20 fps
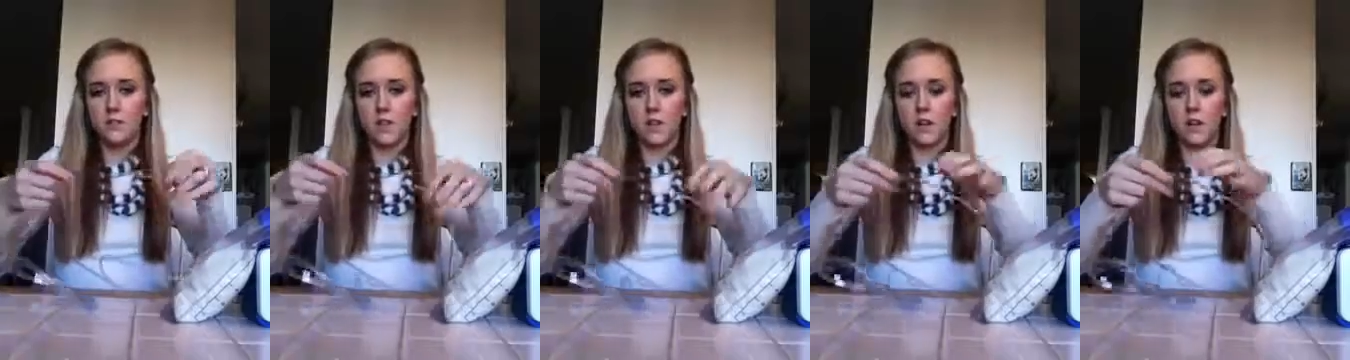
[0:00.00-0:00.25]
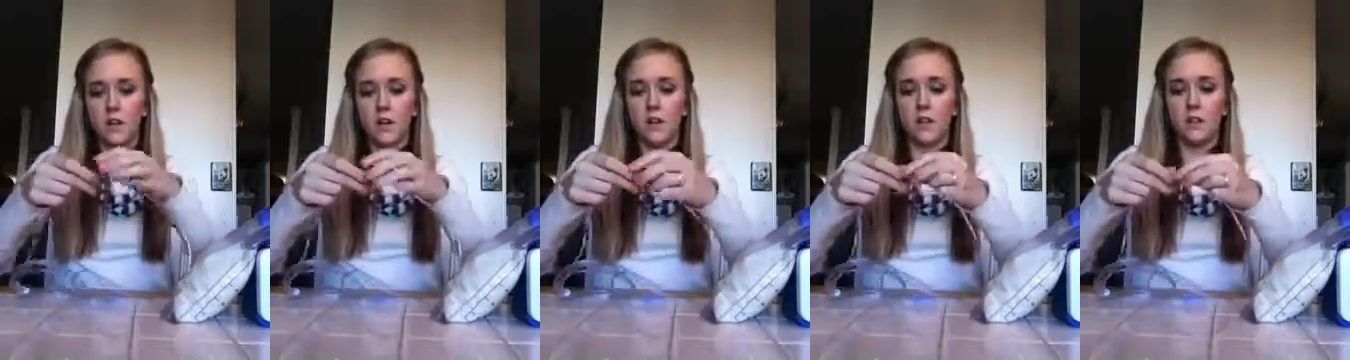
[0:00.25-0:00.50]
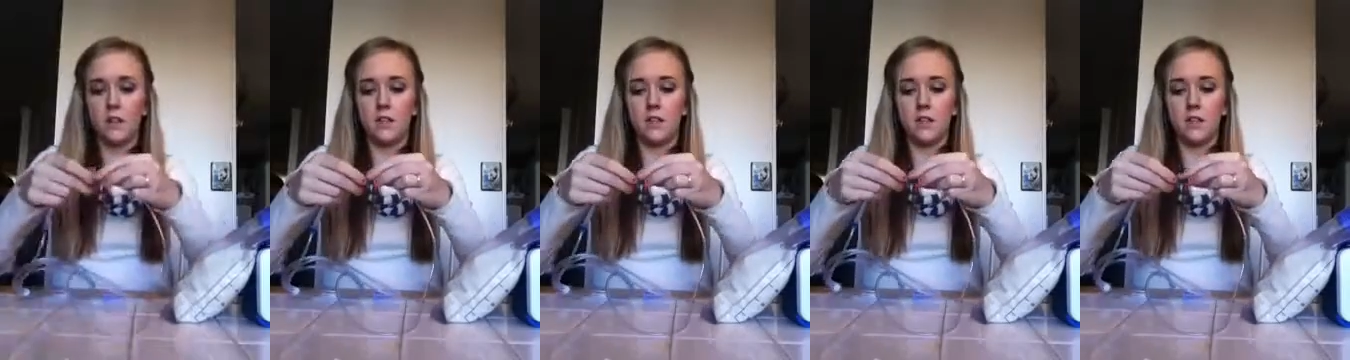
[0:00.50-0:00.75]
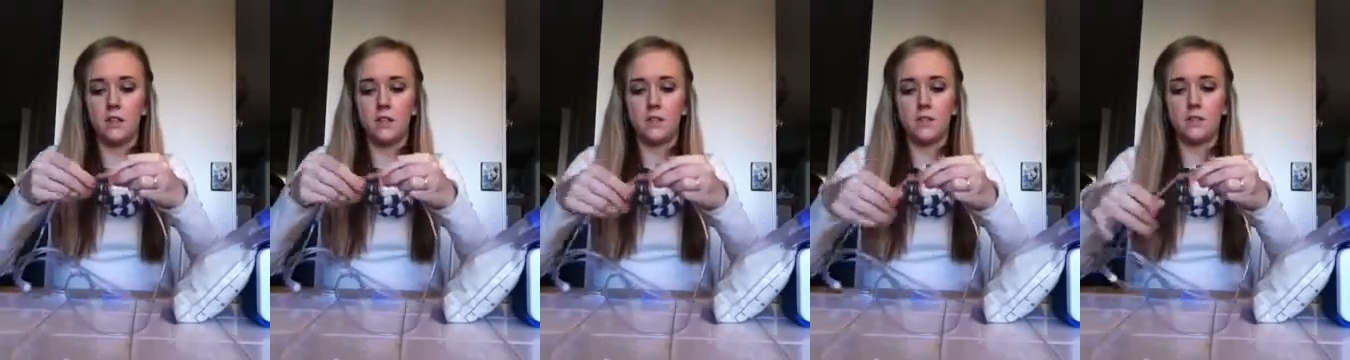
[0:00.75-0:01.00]
there
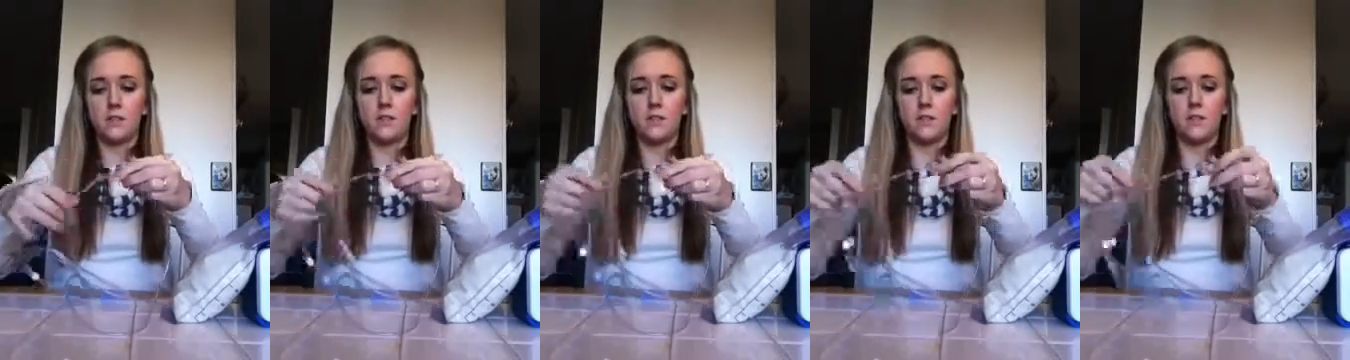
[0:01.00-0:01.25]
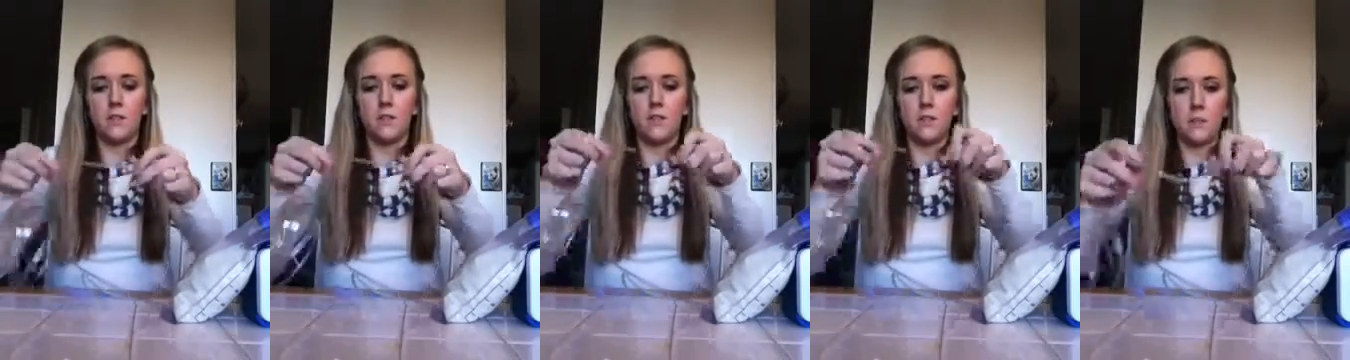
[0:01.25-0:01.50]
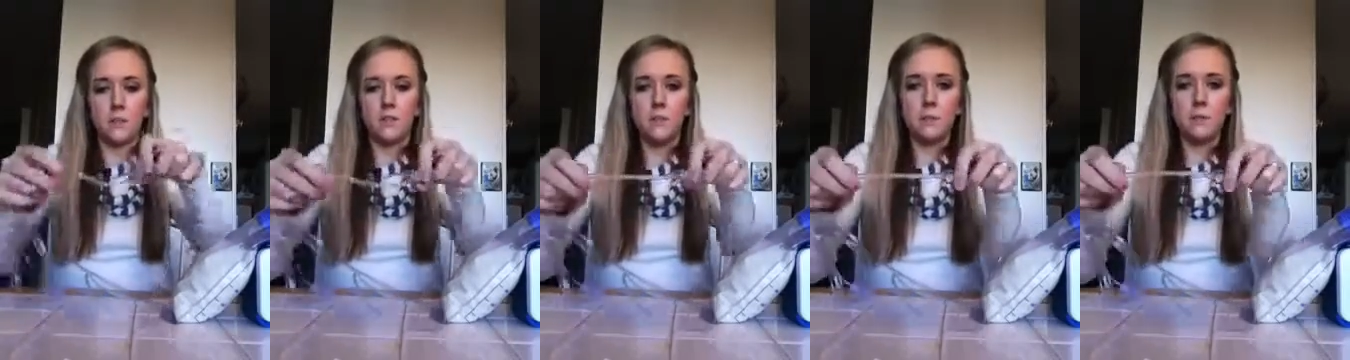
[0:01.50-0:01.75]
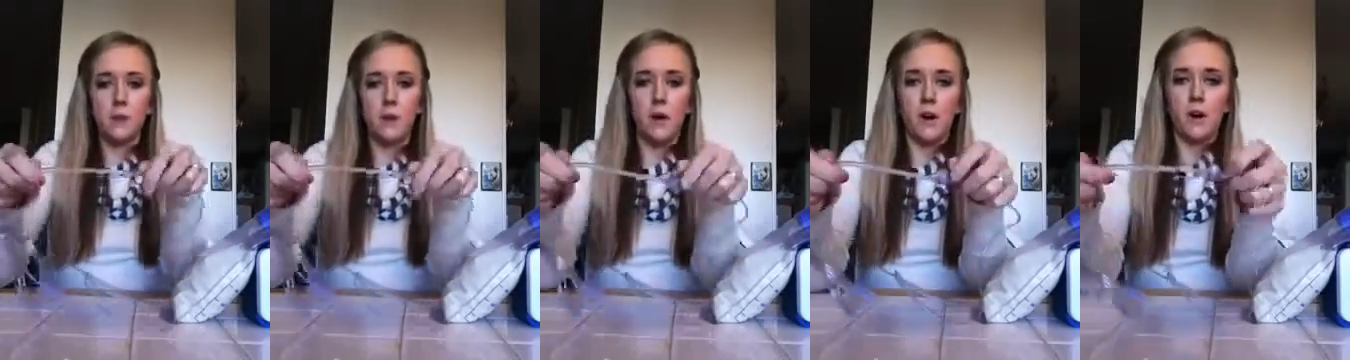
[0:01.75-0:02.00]
is
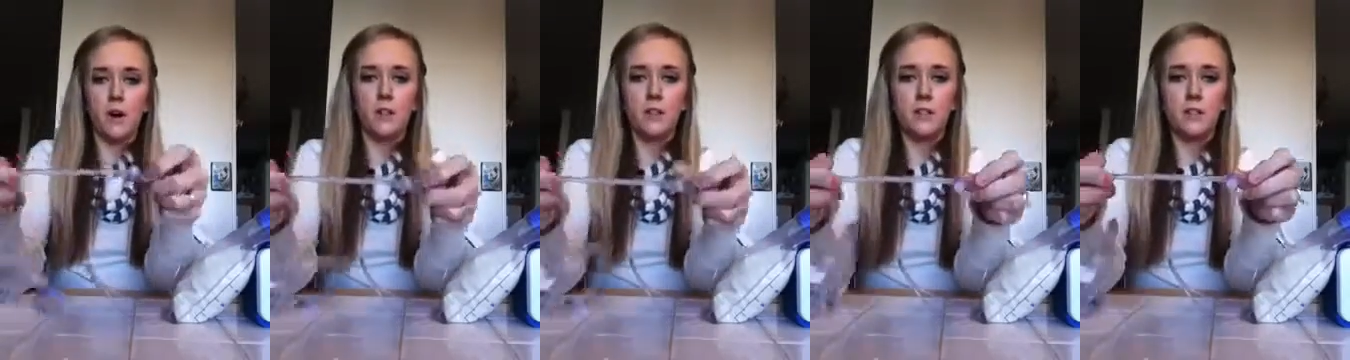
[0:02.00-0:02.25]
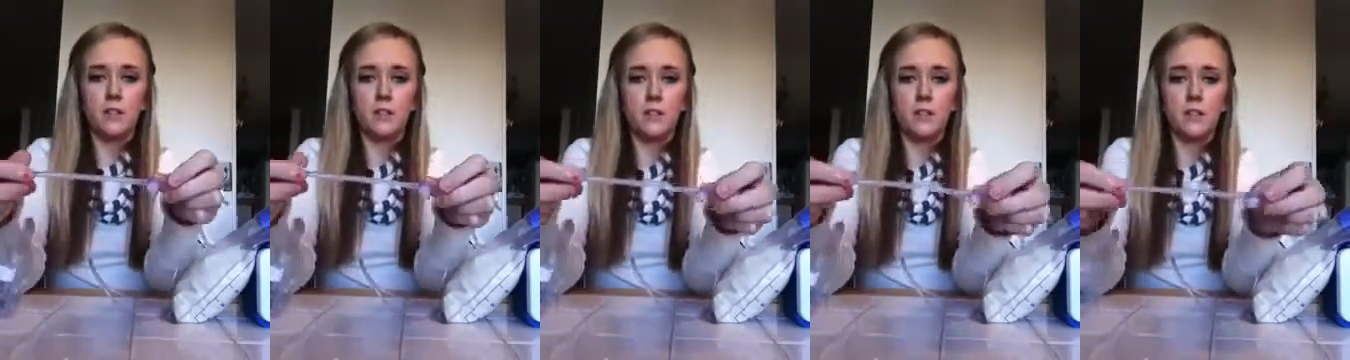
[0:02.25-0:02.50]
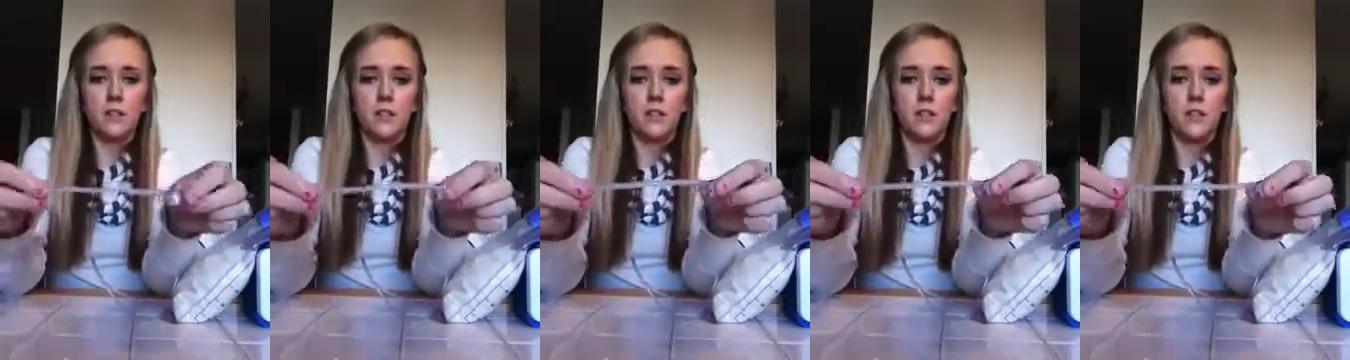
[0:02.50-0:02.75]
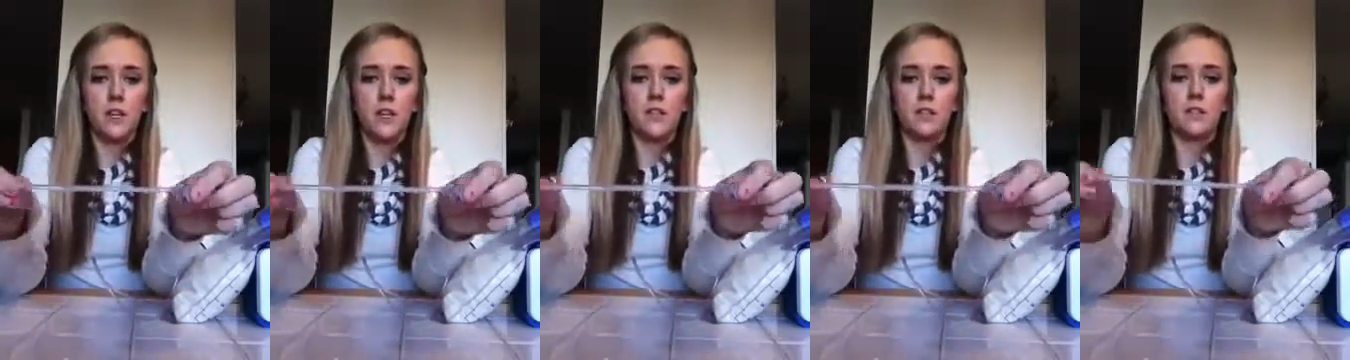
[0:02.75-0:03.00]
this part,
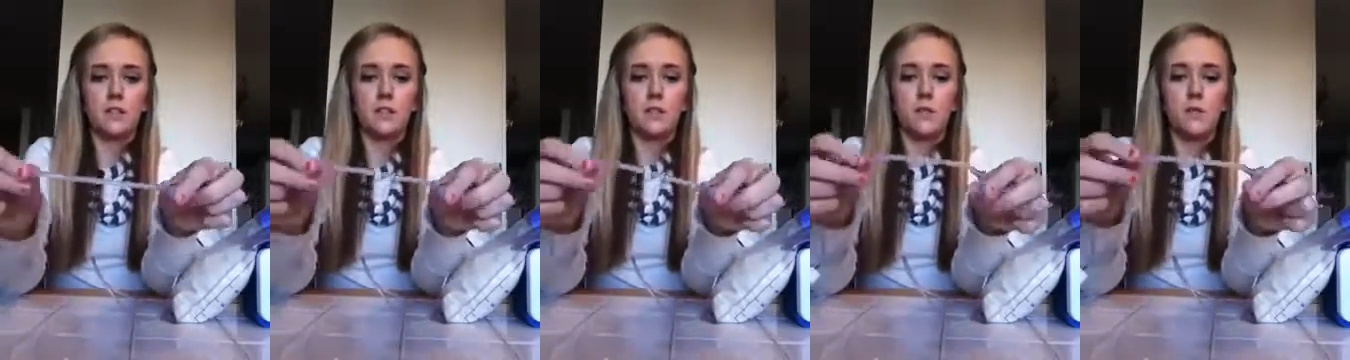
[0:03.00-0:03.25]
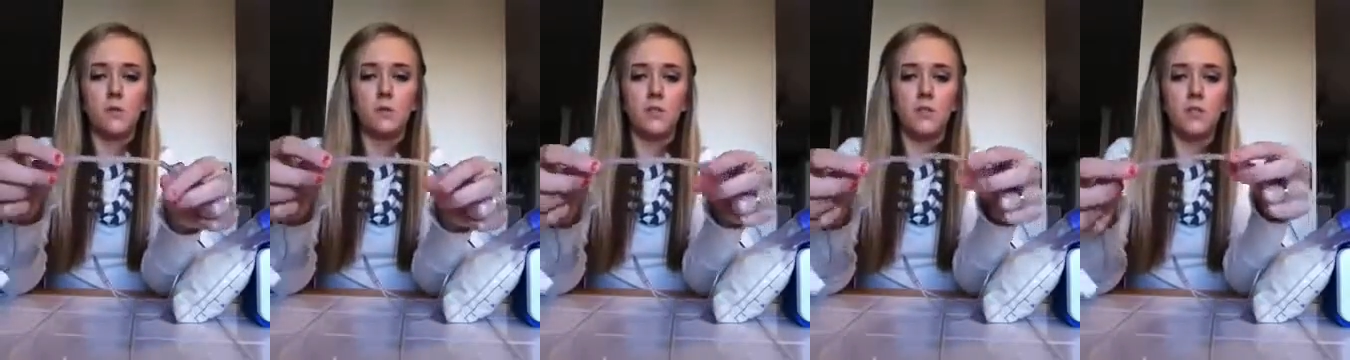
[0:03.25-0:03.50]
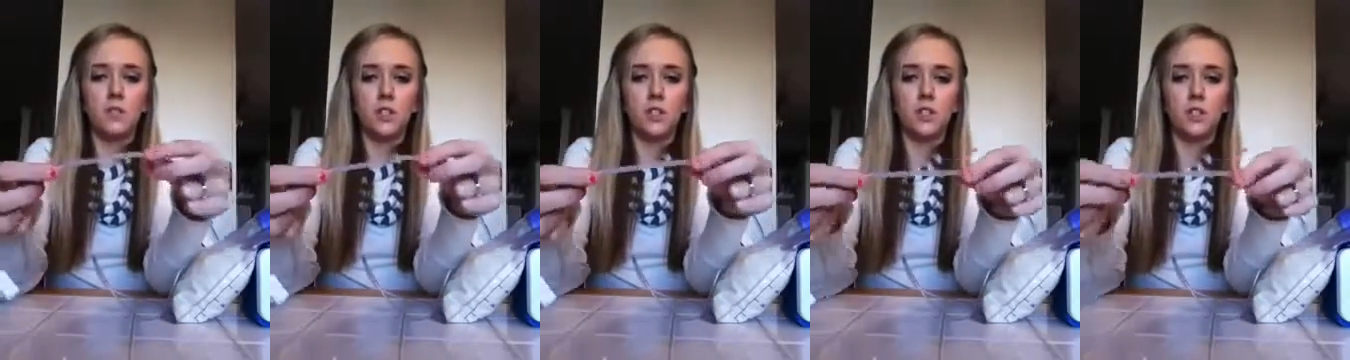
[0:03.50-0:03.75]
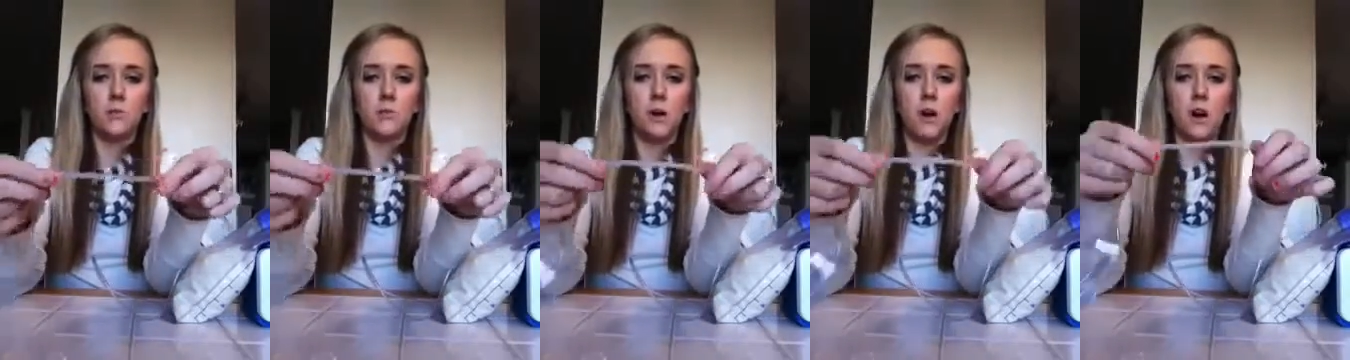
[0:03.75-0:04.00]
and it's the only
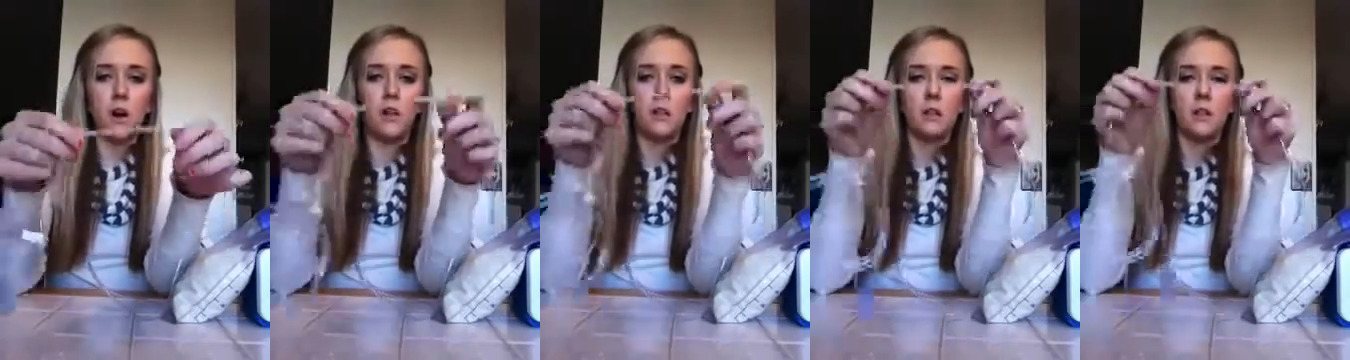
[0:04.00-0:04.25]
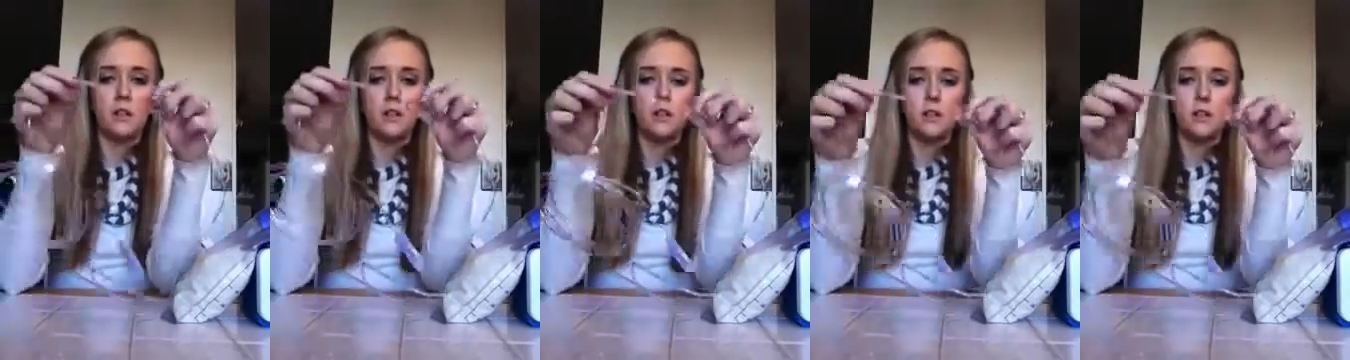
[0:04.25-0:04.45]
stretchy part.